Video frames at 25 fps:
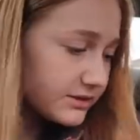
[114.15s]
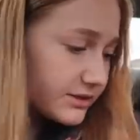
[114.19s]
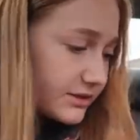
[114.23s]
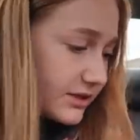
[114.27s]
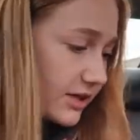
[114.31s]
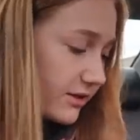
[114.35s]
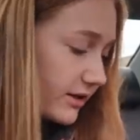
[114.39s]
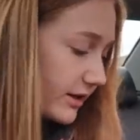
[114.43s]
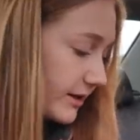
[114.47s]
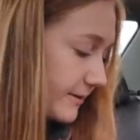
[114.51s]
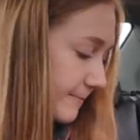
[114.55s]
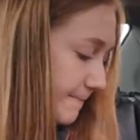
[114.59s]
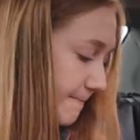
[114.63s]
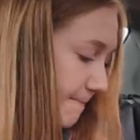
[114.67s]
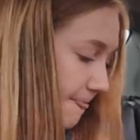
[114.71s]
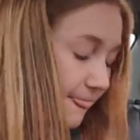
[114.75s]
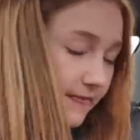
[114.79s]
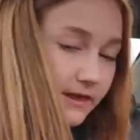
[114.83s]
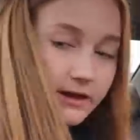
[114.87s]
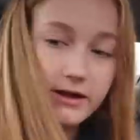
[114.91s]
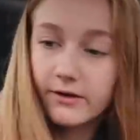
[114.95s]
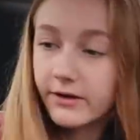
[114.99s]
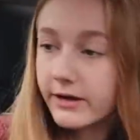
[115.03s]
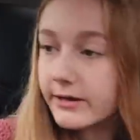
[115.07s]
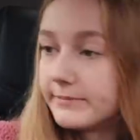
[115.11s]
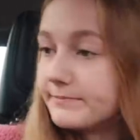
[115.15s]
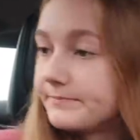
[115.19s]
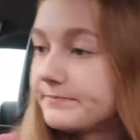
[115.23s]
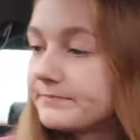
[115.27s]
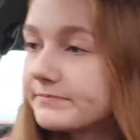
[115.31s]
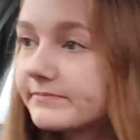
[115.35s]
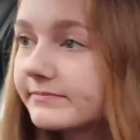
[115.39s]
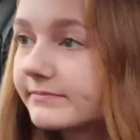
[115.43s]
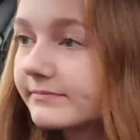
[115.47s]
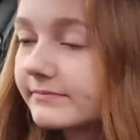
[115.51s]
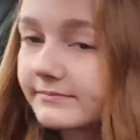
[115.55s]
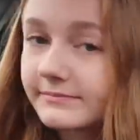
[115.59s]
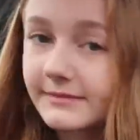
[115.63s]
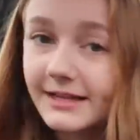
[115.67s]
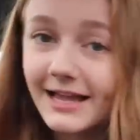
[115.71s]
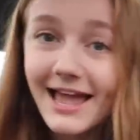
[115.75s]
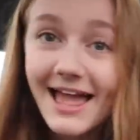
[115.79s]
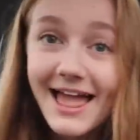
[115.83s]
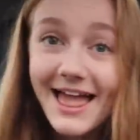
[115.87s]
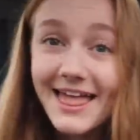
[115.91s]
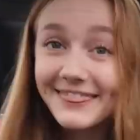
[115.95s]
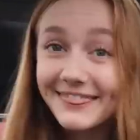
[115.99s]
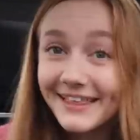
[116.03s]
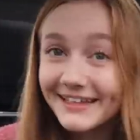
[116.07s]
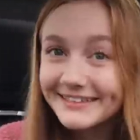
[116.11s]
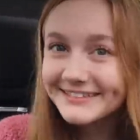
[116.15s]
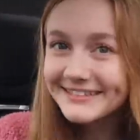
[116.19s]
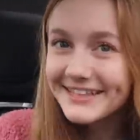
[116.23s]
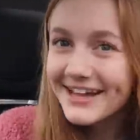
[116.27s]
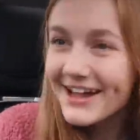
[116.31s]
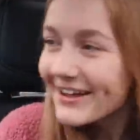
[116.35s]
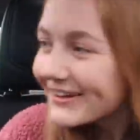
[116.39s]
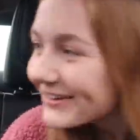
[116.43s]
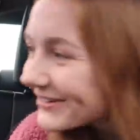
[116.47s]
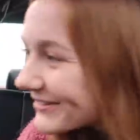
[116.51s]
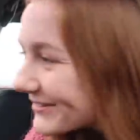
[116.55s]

So good. Okay. Let's go.